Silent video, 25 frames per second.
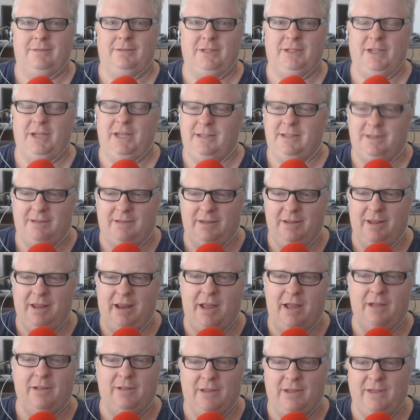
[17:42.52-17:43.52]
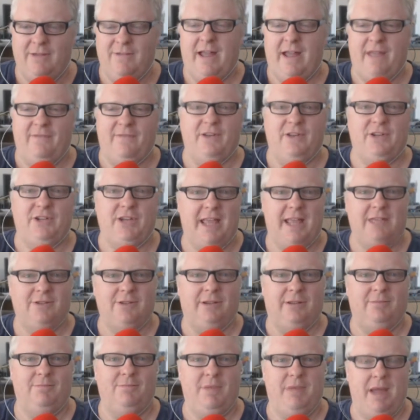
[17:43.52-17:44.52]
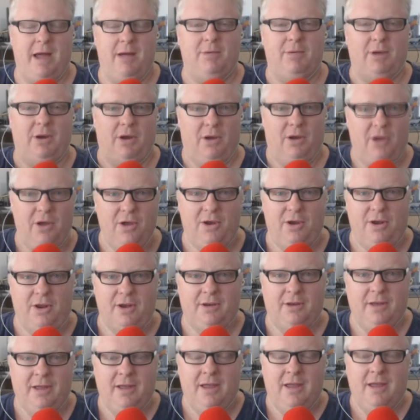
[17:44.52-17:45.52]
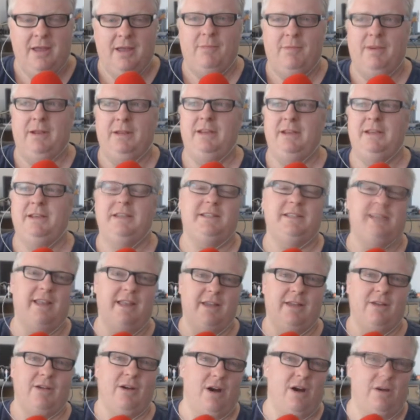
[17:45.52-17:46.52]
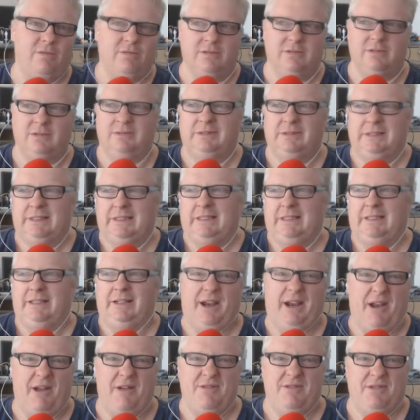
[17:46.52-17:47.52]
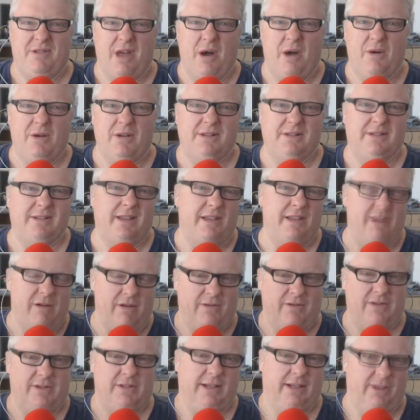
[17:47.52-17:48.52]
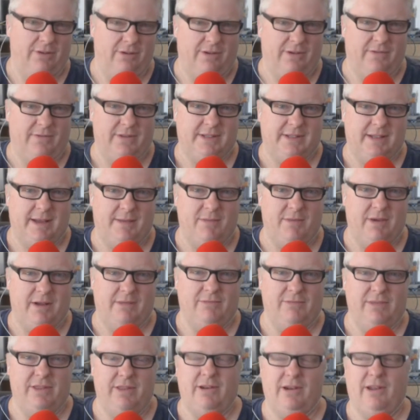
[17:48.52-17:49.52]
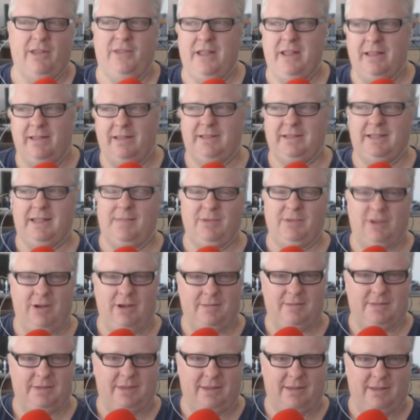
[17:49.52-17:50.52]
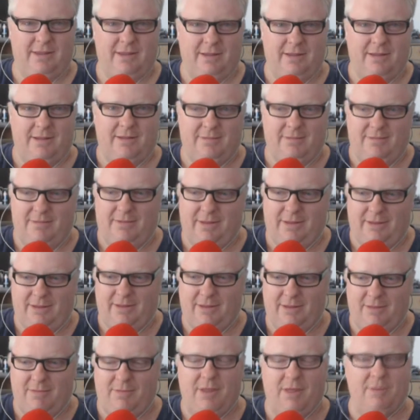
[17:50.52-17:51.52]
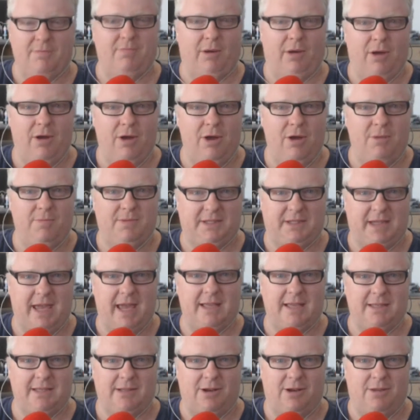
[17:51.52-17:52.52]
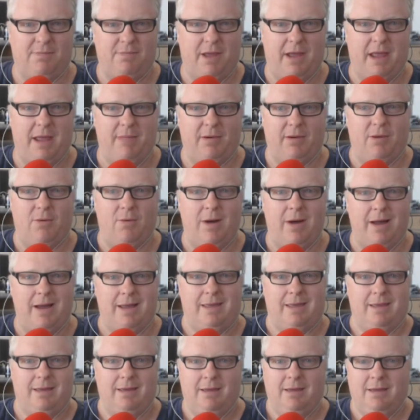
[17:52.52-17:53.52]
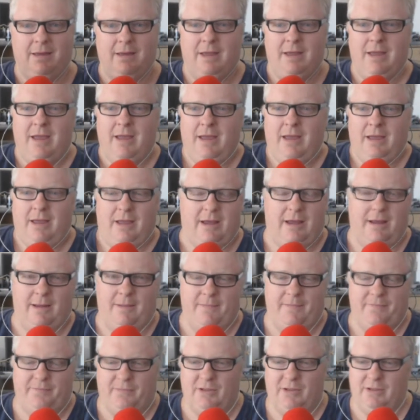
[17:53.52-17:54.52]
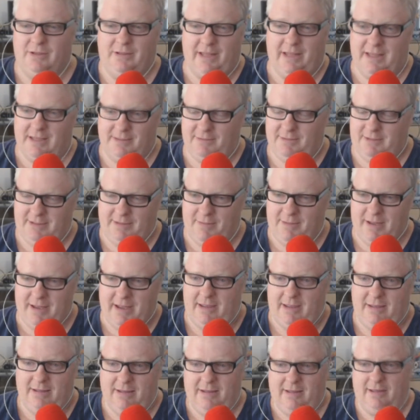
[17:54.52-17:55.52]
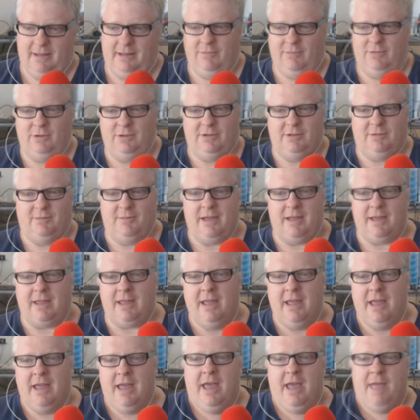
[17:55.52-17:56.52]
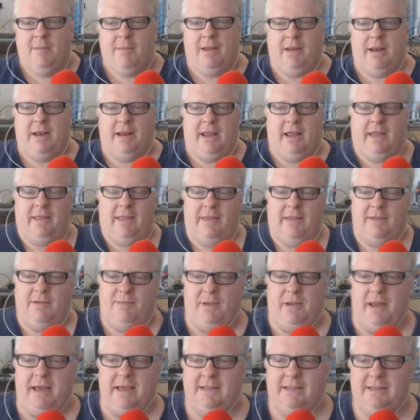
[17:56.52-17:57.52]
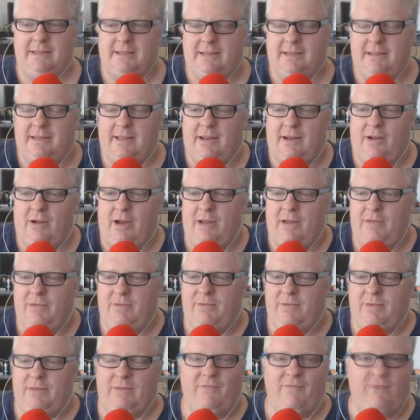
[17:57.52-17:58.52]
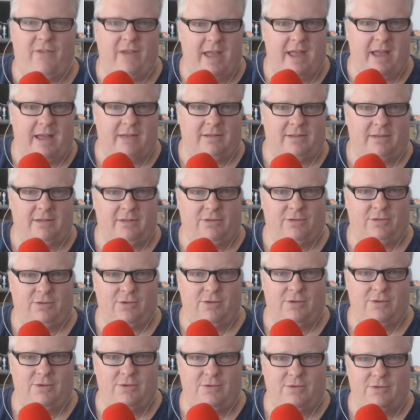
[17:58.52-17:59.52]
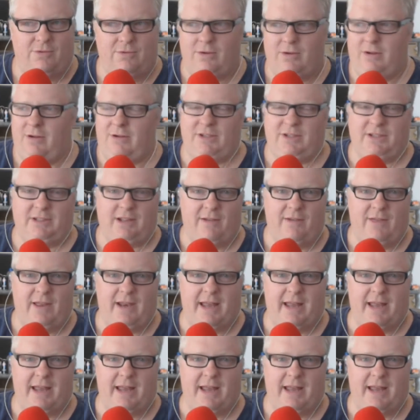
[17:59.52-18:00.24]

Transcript: geez, given half the chance, I'd be able to learn it. But you just think, I don't know it, so they're obviously looking for someone with it. I think sometimes that the blurb scares a lot of people away. Yeah. Because it does to me. It would to me. But another place that I've found through just over